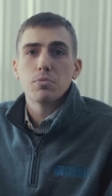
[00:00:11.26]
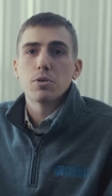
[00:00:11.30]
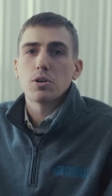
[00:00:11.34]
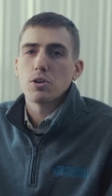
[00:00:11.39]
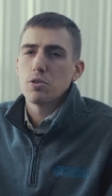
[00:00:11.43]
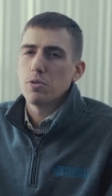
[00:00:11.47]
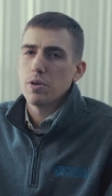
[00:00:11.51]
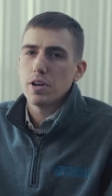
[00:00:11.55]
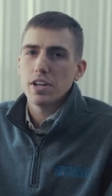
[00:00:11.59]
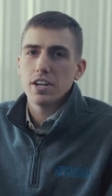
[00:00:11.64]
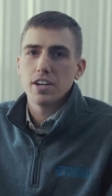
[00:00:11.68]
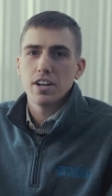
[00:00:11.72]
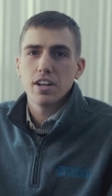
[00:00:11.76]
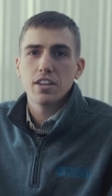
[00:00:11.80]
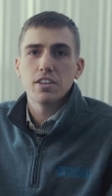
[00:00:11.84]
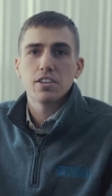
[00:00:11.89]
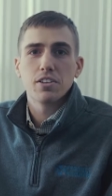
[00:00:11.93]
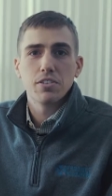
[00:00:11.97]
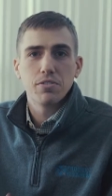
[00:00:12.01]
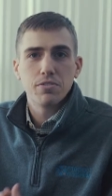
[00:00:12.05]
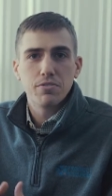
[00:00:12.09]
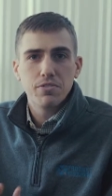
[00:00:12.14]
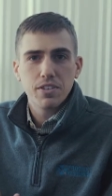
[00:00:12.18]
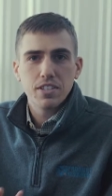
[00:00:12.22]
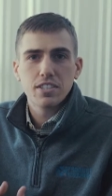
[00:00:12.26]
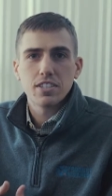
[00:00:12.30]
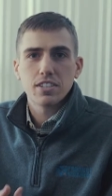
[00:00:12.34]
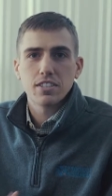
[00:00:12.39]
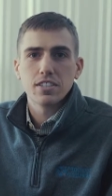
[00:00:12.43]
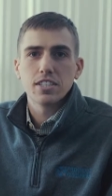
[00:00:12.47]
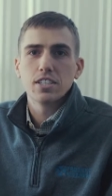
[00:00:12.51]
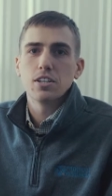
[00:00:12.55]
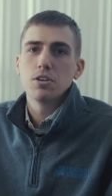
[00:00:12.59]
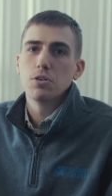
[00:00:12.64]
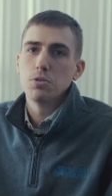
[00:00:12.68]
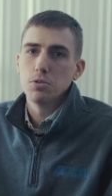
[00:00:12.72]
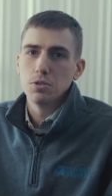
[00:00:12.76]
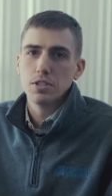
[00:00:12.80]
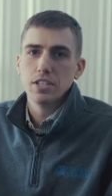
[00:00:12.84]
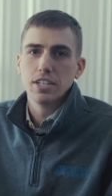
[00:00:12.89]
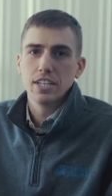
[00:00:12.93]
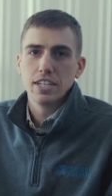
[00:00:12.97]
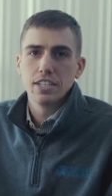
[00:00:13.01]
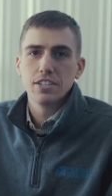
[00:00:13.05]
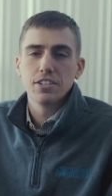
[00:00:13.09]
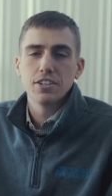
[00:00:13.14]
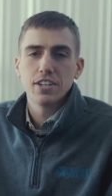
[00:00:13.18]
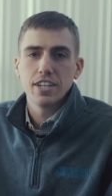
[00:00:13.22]
but quite another to physically hold
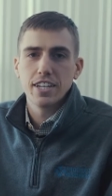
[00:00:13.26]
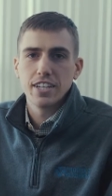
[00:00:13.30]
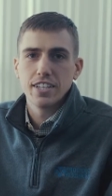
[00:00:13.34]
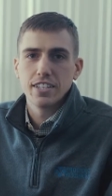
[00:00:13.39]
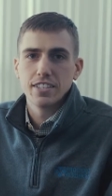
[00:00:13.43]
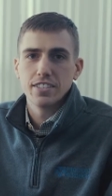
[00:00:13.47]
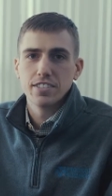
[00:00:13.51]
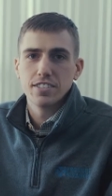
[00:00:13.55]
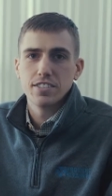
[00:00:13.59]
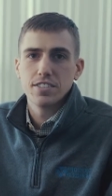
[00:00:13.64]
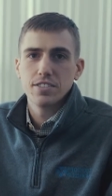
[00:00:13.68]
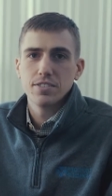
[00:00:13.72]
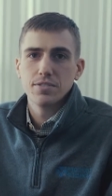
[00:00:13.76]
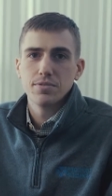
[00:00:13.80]
it in your hands.